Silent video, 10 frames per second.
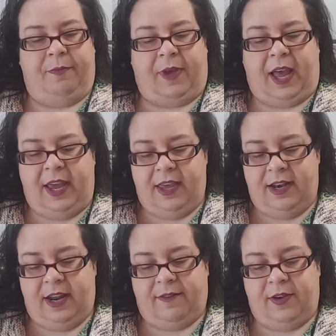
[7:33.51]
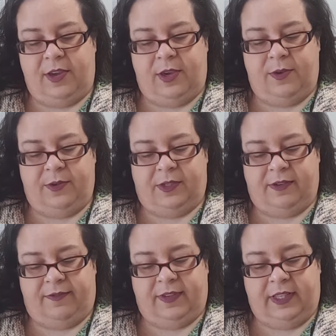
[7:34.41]
had never used
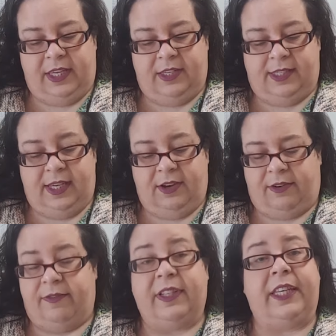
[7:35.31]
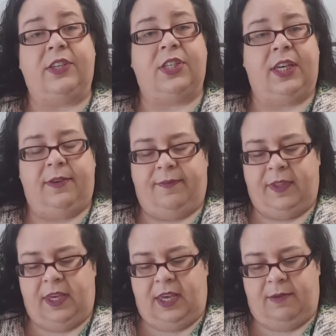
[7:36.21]
Felici or Felici
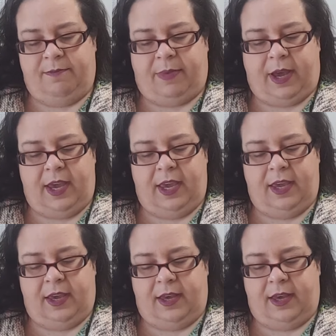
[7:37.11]
by